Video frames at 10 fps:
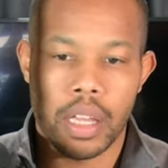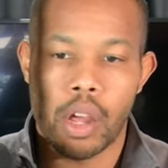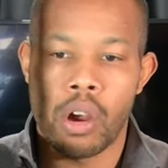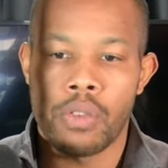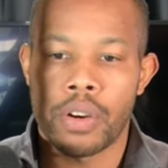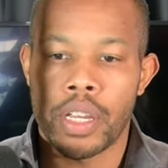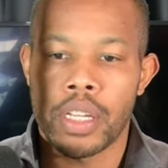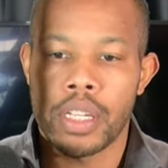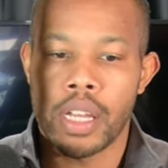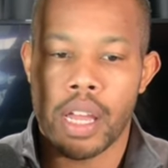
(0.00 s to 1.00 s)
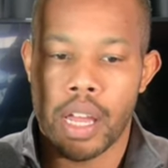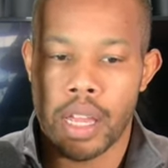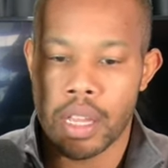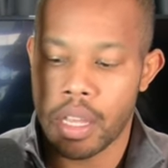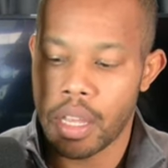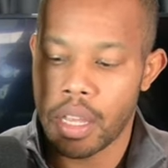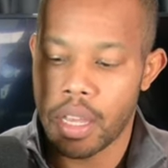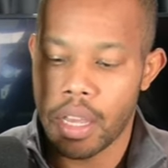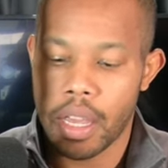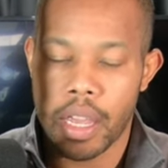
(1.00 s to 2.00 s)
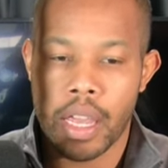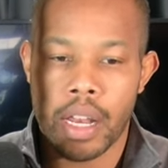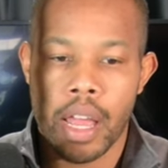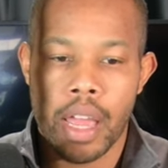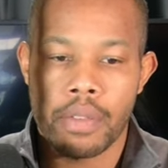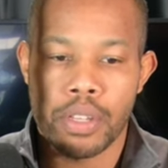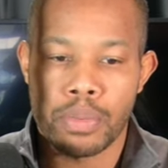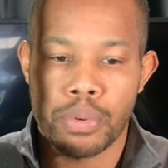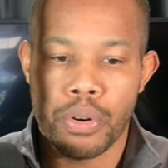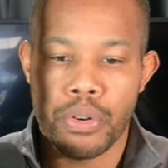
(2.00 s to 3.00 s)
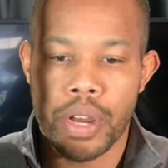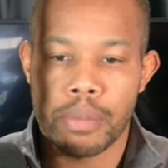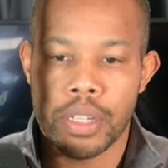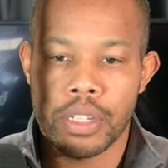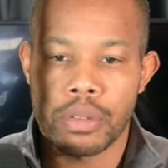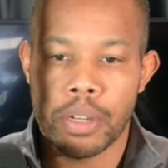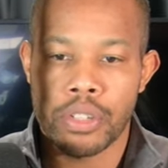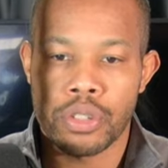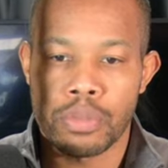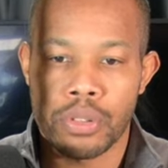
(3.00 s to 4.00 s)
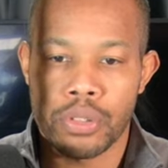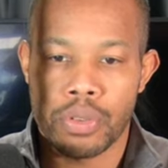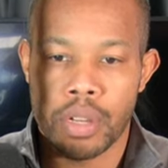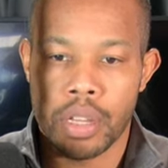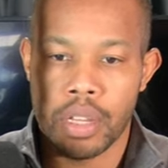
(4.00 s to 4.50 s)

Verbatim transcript: over NDI and I have this programmed into my SuperJoy.